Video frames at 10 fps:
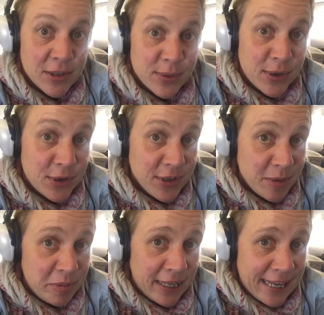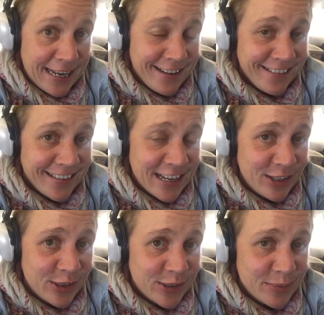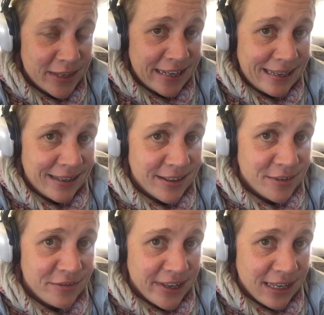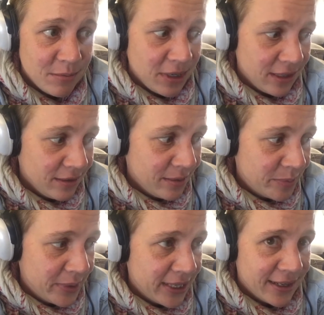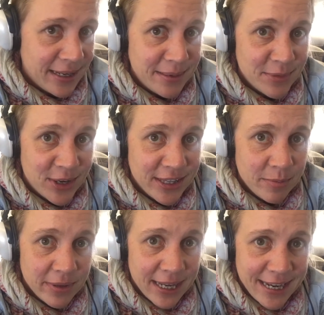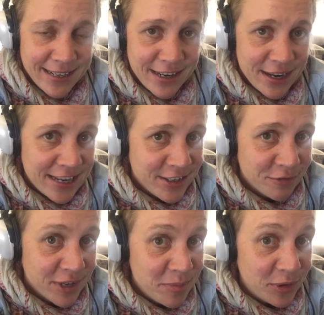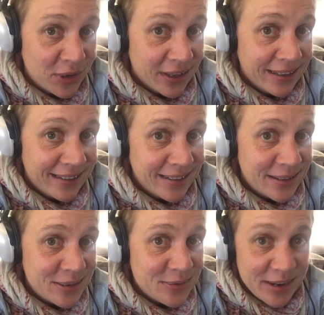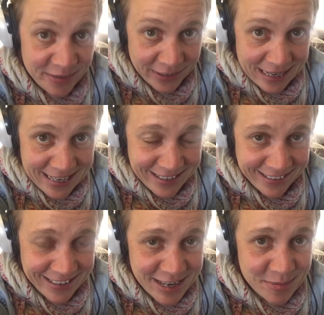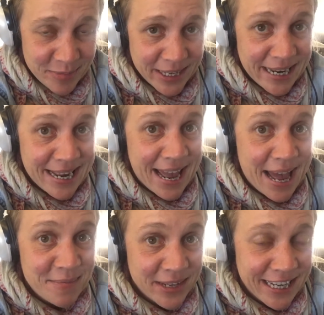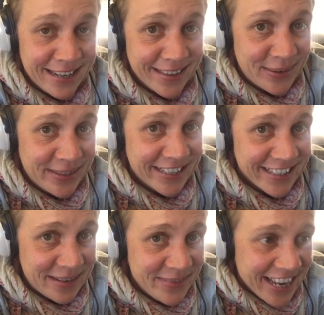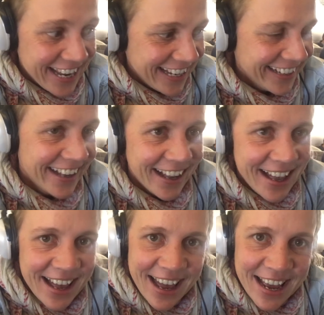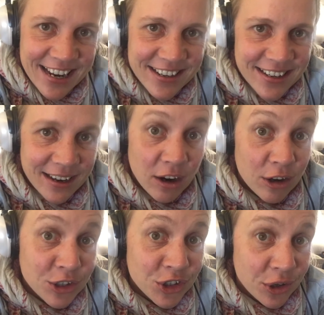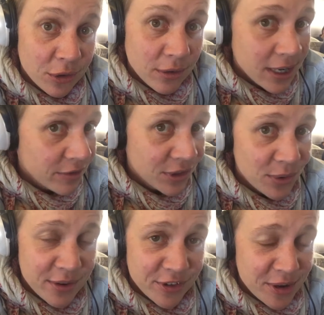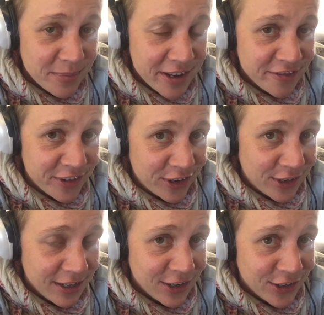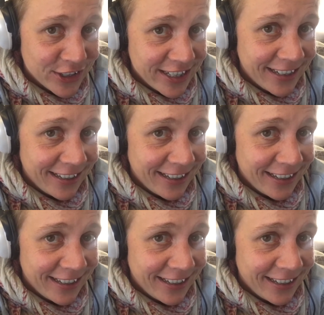So I got on a plane, they lost my vegan meal, but on the plane I had to rebook one flight, but I am going to get there on the same day. And Osho, even though I've got my phone on